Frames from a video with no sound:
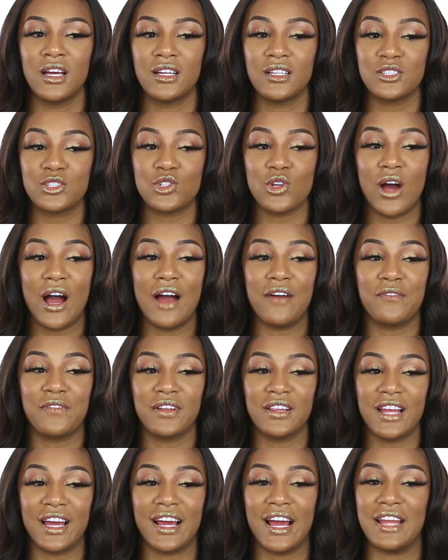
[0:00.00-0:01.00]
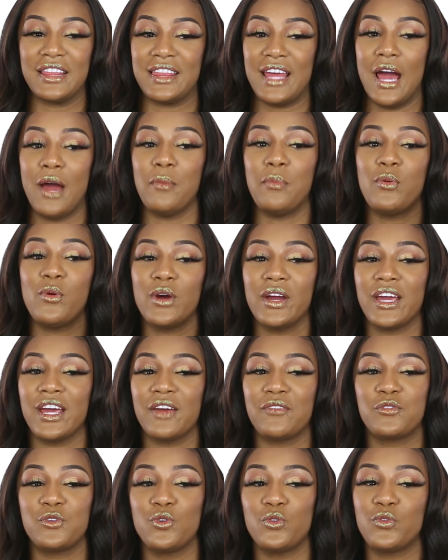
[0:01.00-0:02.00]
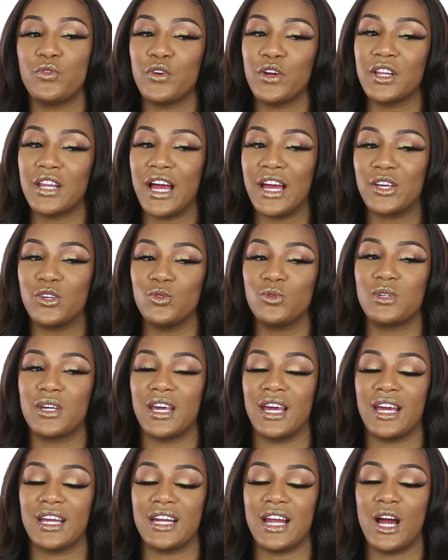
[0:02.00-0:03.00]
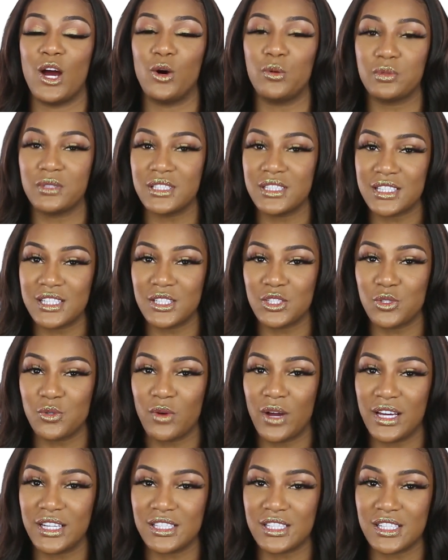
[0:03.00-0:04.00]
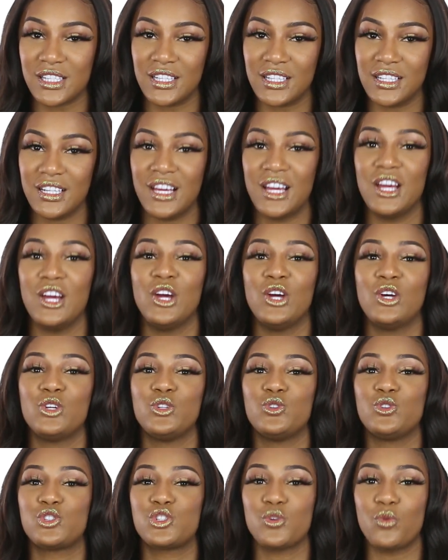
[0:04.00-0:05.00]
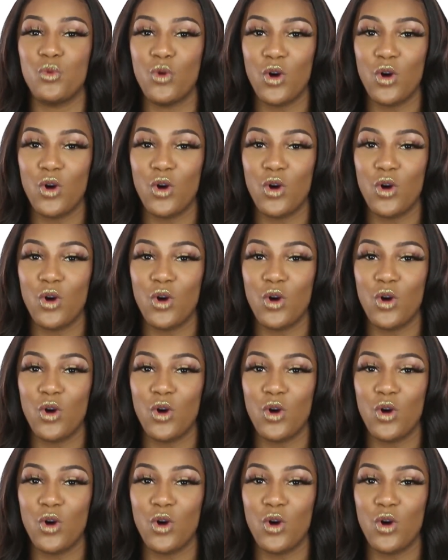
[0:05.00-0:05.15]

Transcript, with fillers: So I feel like at that point, if you feel like you can't help the situation, you should